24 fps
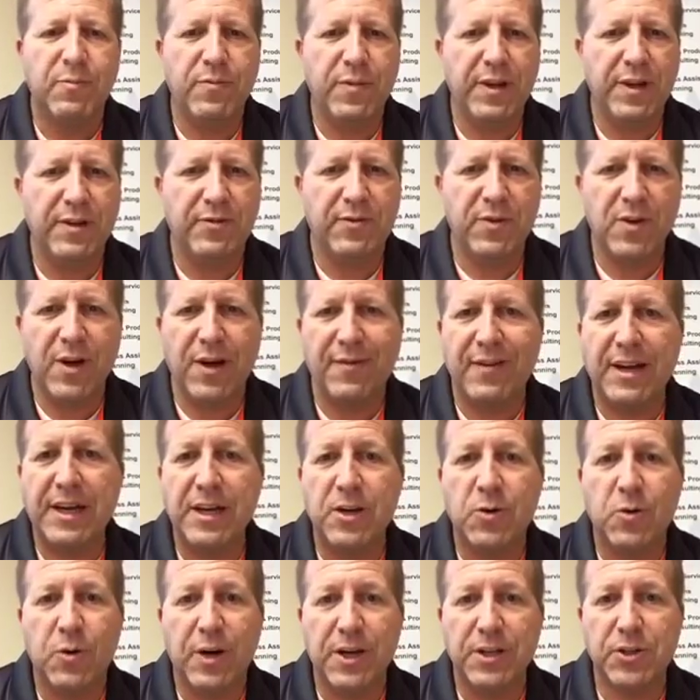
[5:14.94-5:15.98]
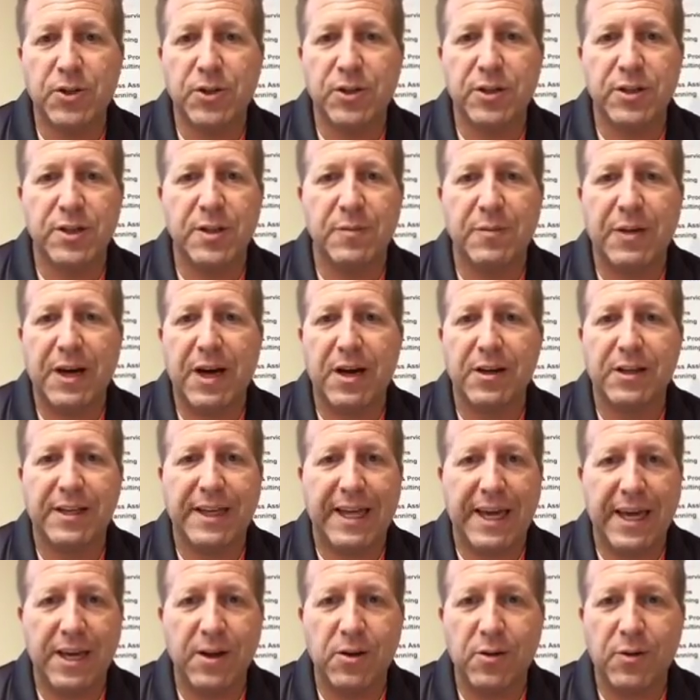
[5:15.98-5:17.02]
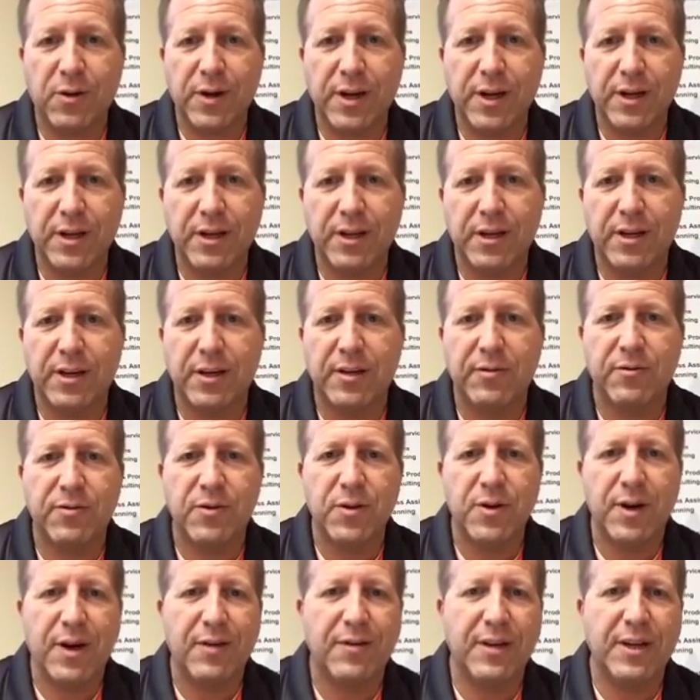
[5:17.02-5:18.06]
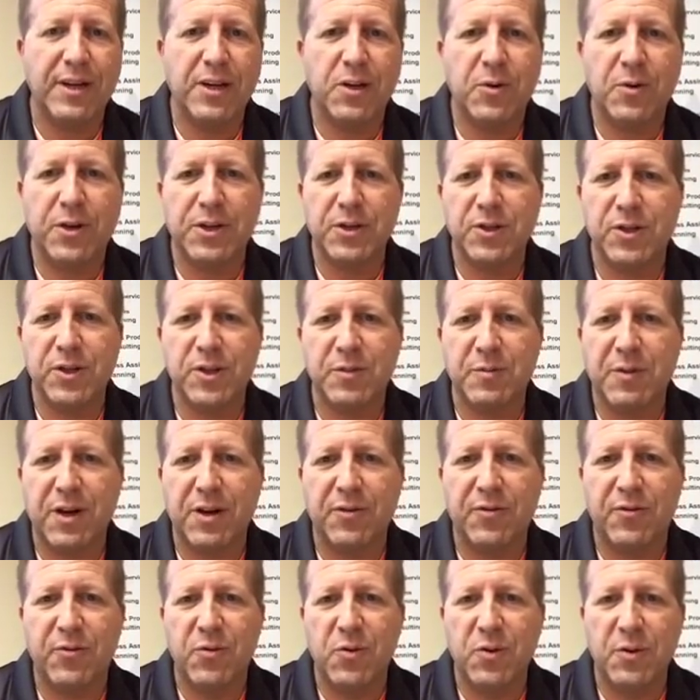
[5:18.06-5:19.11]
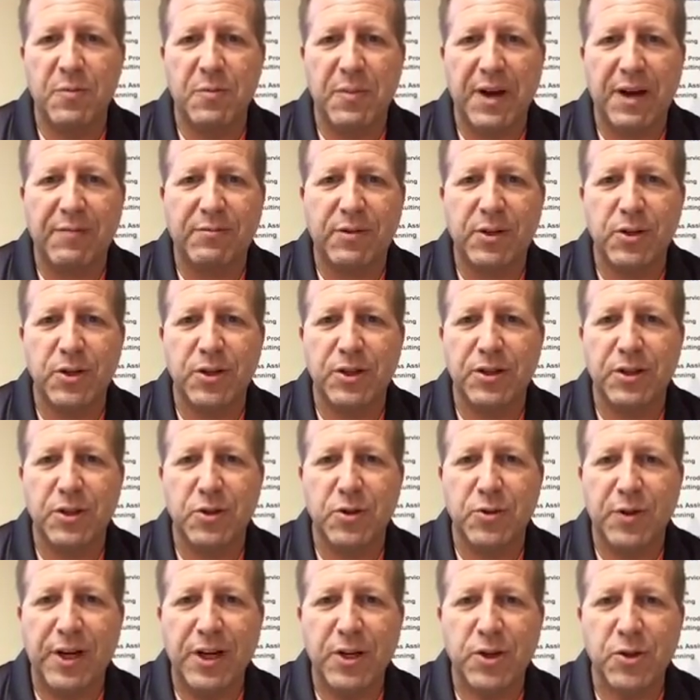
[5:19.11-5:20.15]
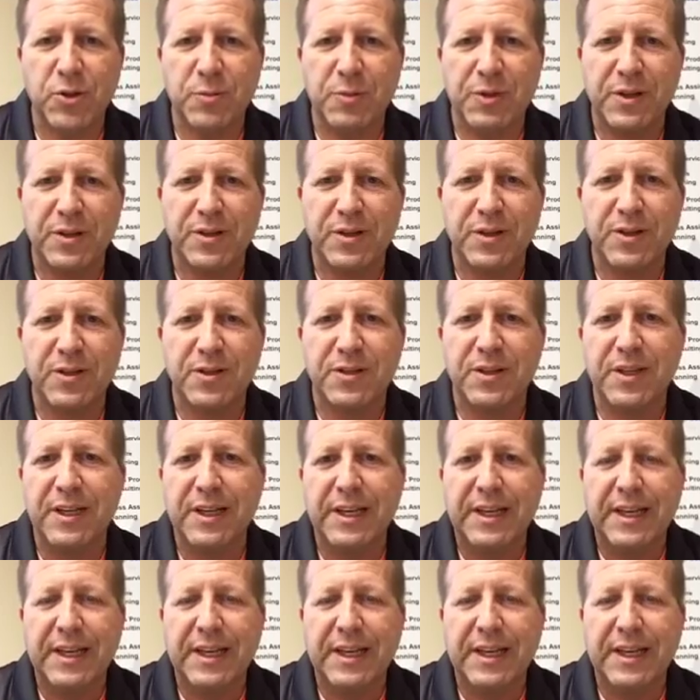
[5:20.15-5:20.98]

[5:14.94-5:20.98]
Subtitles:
If you have any questions about catering, if you have any questions about food and beverage in the trade show business,